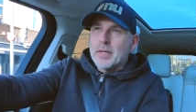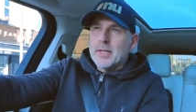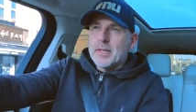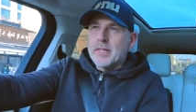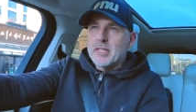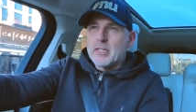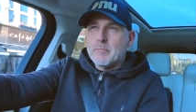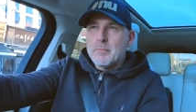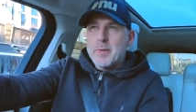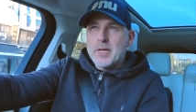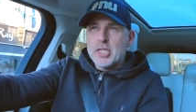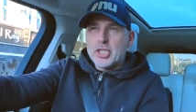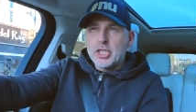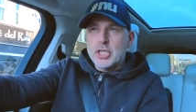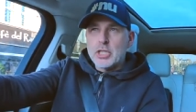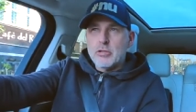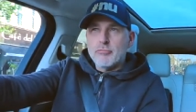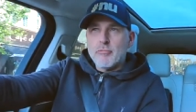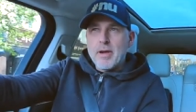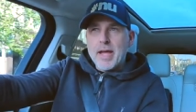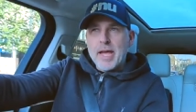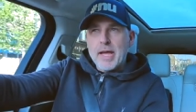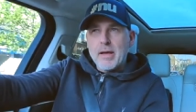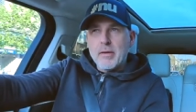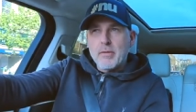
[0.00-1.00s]
especially
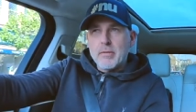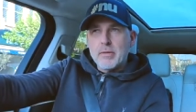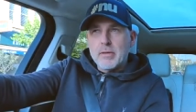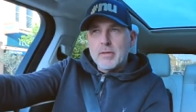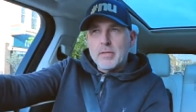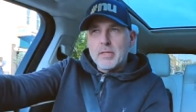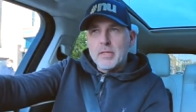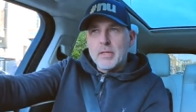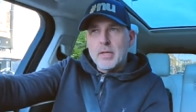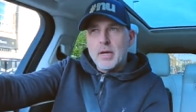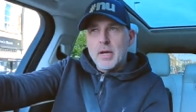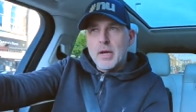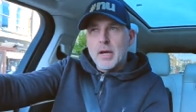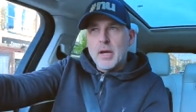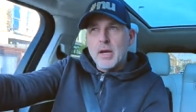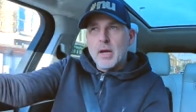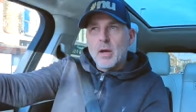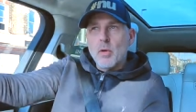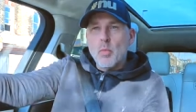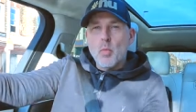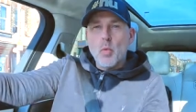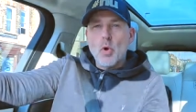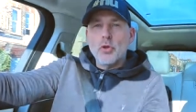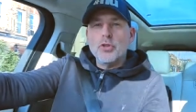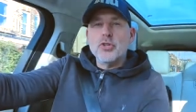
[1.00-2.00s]
round
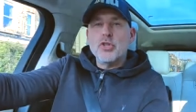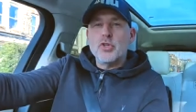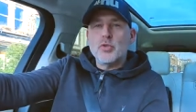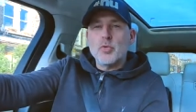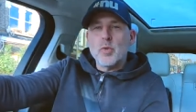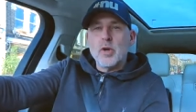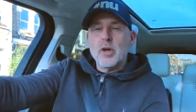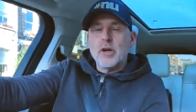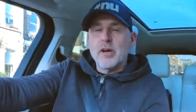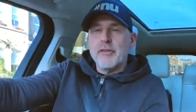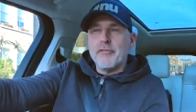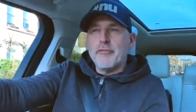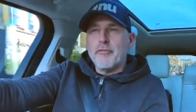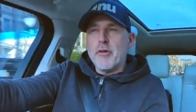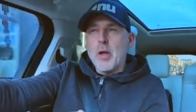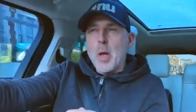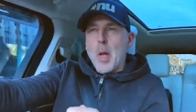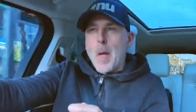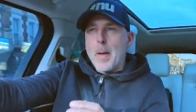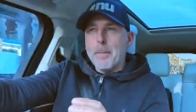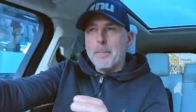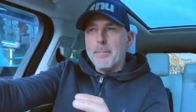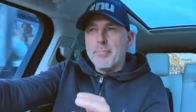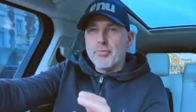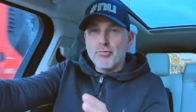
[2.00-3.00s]
Wandsworth
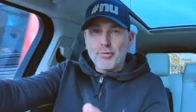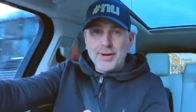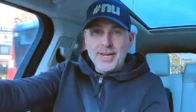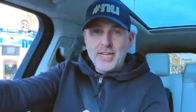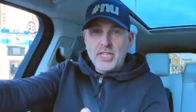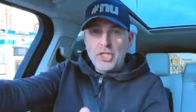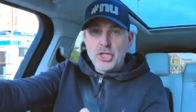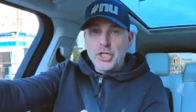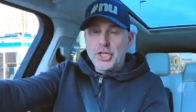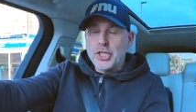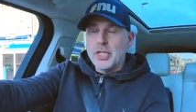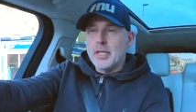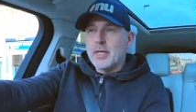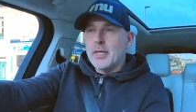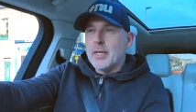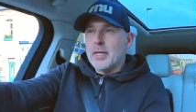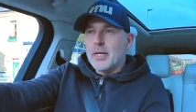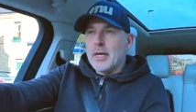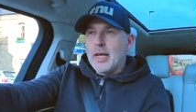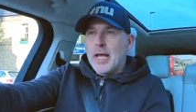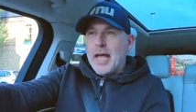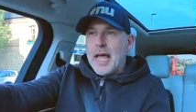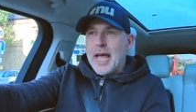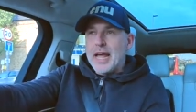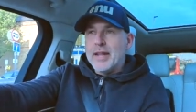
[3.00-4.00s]
Bridge
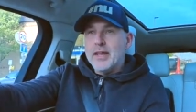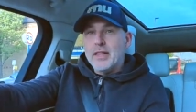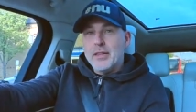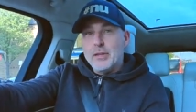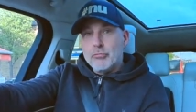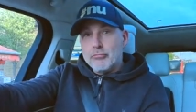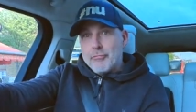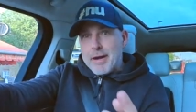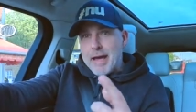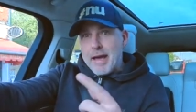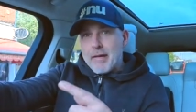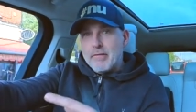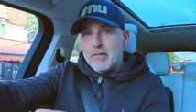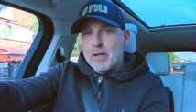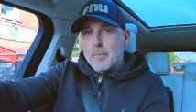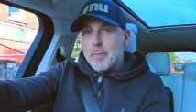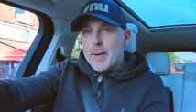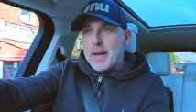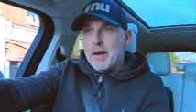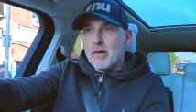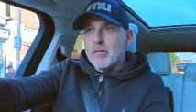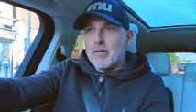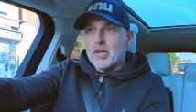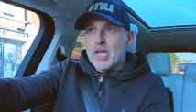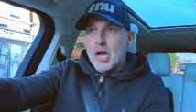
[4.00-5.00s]
and the
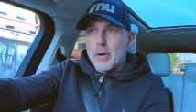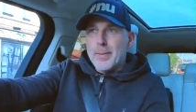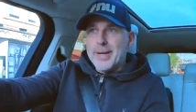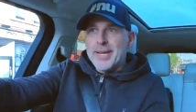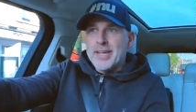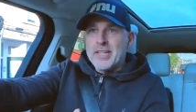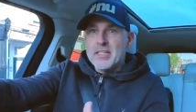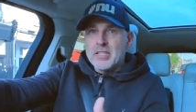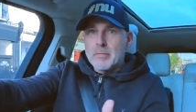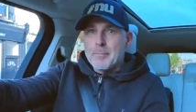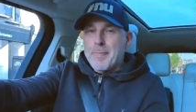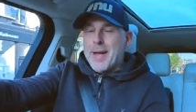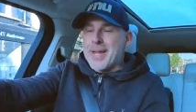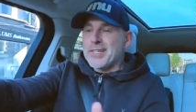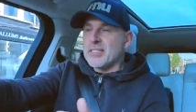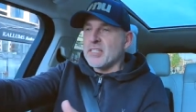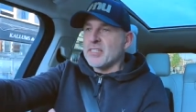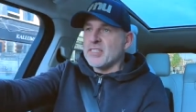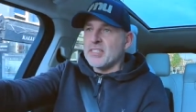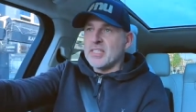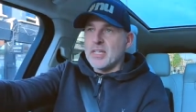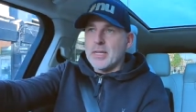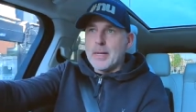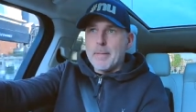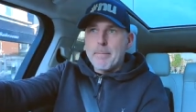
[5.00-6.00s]
roundabout going into
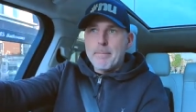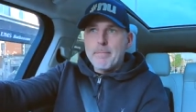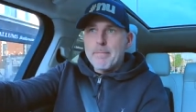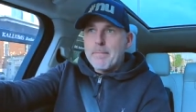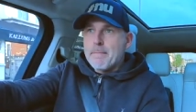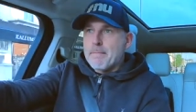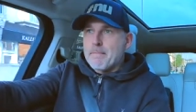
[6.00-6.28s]
Battersea.